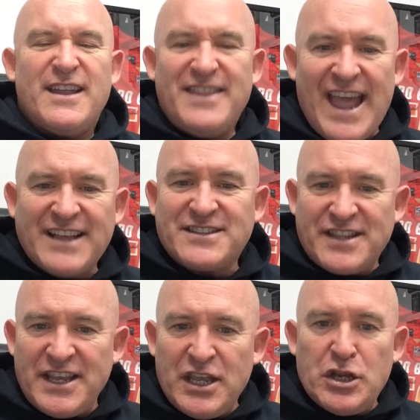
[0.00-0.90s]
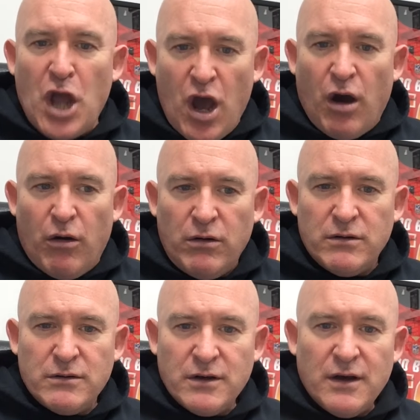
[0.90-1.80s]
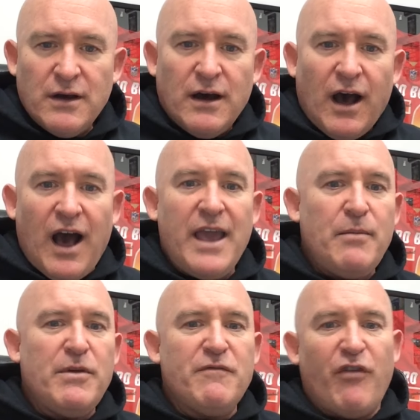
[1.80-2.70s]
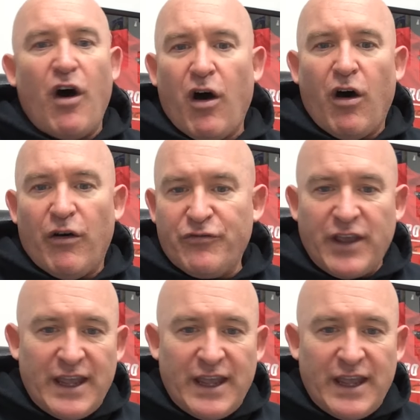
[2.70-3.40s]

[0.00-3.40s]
Next thing you know, I am involved